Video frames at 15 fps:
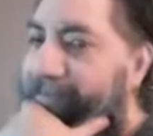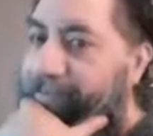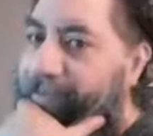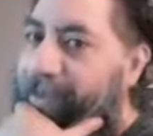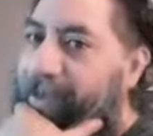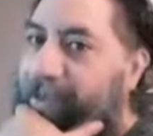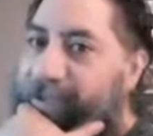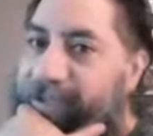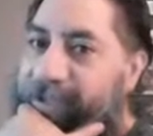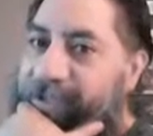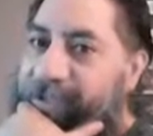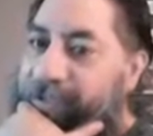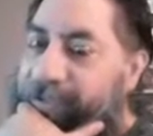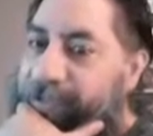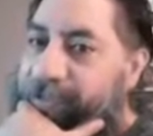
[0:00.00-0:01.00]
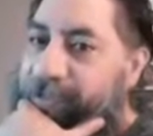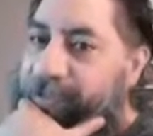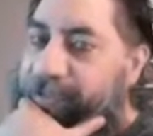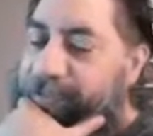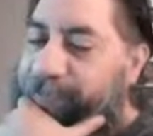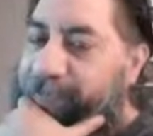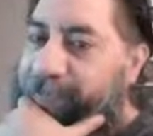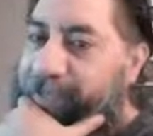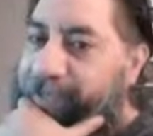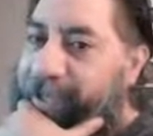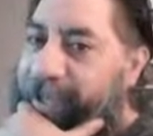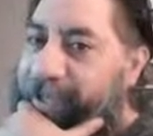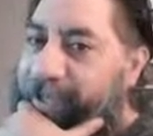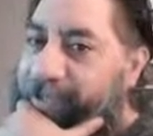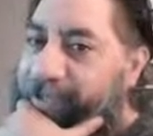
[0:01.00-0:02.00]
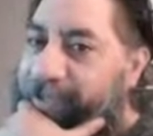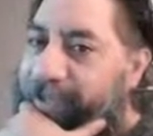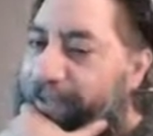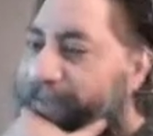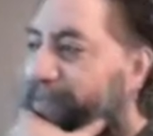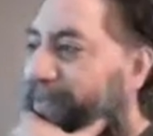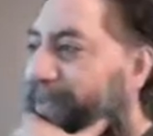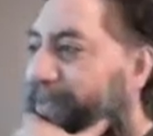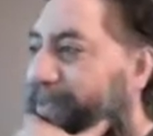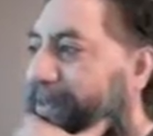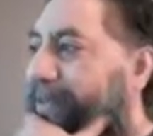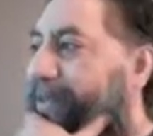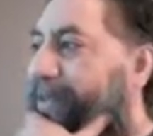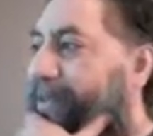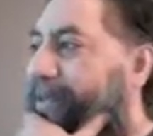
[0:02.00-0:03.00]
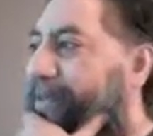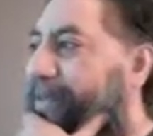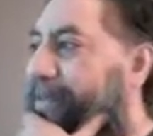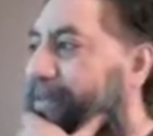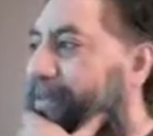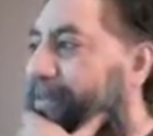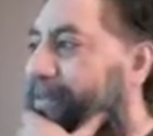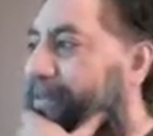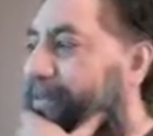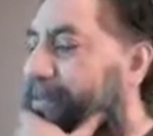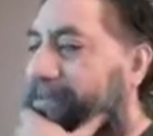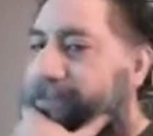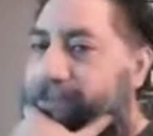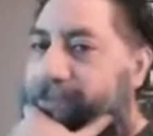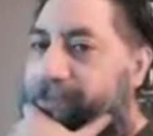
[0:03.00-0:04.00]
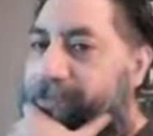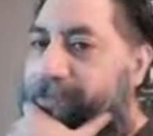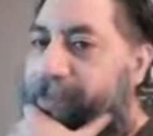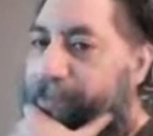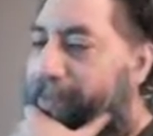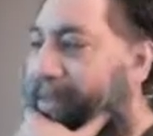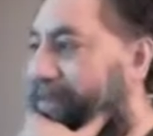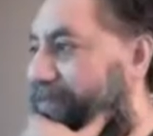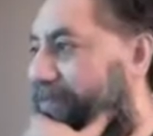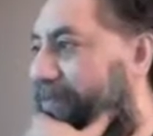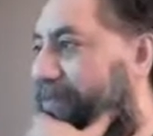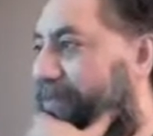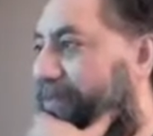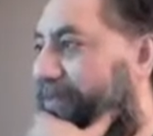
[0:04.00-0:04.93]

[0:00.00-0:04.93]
That would be so cool to put that into a movie, you know what I mean? My mind's going to